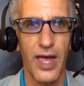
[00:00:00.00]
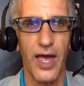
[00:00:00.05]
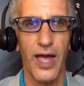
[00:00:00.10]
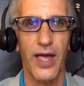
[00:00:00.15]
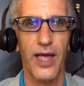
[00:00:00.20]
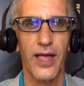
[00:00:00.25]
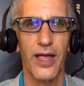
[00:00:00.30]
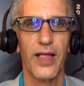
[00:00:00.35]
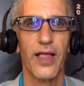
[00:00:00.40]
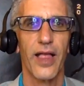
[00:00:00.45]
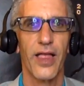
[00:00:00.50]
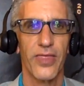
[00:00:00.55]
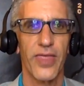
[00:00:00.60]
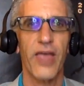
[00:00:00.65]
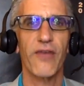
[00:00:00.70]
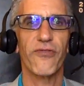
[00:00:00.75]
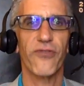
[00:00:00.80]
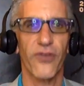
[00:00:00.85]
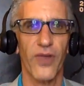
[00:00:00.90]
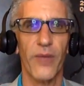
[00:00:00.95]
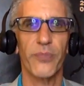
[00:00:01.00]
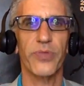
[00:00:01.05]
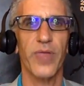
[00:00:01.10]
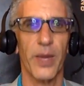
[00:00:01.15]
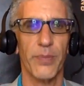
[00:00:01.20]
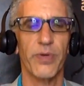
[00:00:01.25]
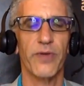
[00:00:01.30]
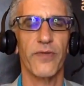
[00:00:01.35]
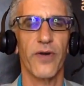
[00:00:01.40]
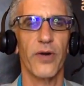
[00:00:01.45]
Yeah, they flipped
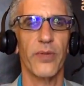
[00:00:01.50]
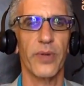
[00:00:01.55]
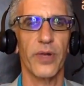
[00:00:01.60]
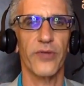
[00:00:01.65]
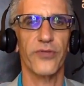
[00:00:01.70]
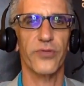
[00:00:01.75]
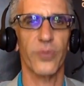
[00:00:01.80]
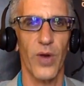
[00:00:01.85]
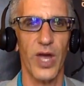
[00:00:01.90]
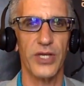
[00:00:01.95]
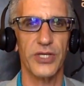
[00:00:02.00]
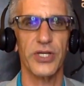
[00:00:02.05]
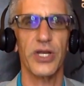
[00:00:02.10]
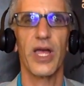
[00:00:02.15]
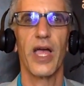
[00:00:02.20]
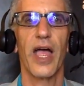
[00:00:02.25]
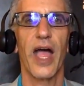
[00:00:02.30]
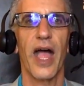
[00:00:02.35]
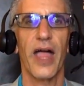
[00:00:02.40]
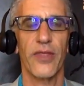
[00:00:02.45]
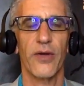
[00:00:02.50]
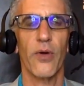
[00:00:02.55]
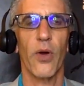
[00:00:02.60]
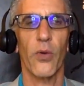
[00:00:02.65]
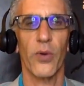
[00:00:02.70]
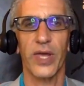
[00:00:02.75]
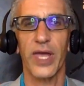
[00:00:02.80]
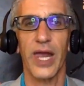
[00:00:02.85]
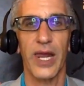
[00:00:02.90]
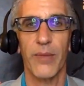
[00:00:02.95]
that proverbial switch, and
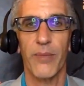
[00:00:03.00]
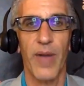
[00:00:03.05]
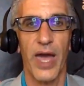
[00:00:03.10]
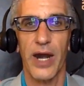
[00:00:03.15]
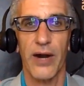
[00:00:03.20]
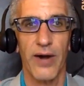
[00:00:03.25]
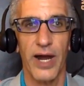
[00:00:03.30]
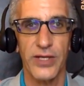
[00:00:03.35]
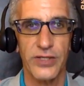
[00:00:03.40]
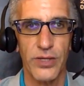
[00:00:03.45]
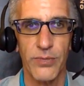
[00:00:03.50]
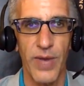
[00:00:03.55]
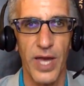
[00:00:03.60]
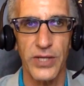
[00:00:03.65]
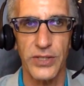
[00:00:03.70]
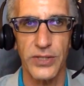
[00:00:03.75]
they're only getting better, as you